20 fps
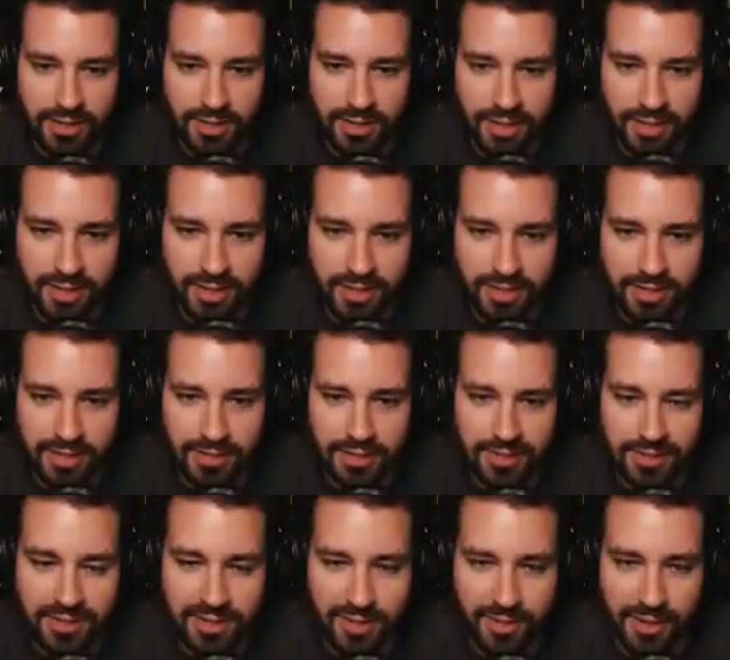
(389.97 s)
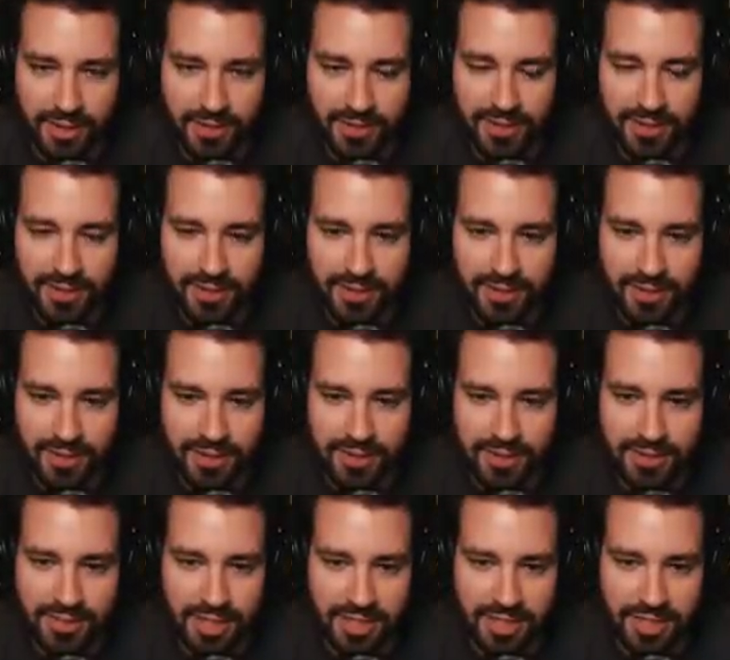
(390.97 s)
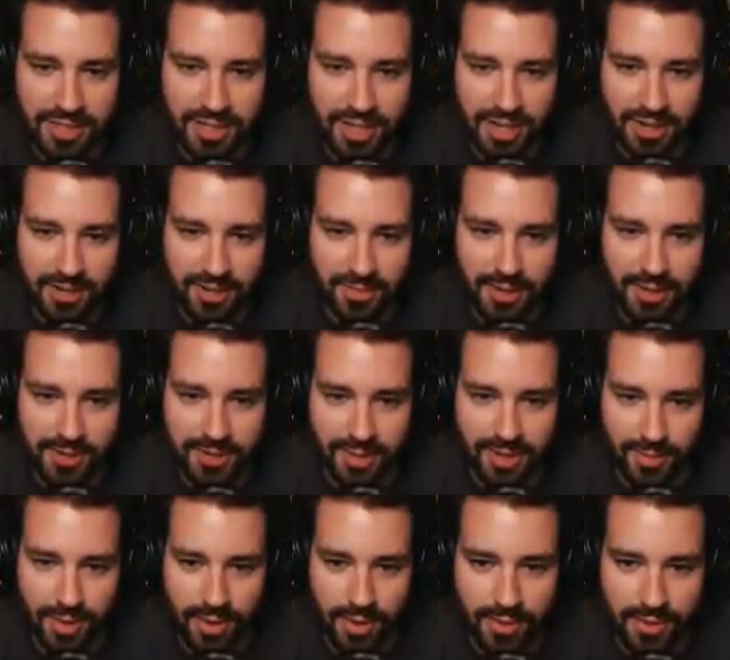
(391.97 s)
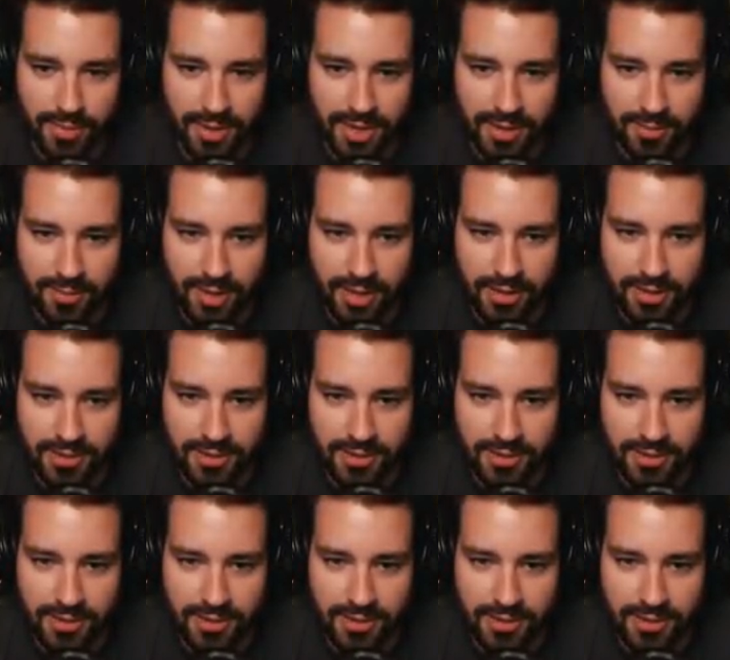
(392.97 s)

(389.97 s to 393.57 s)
look at this. Come here. Yes. Check this shit out. Come here. It's gonna blow your mind. Ready?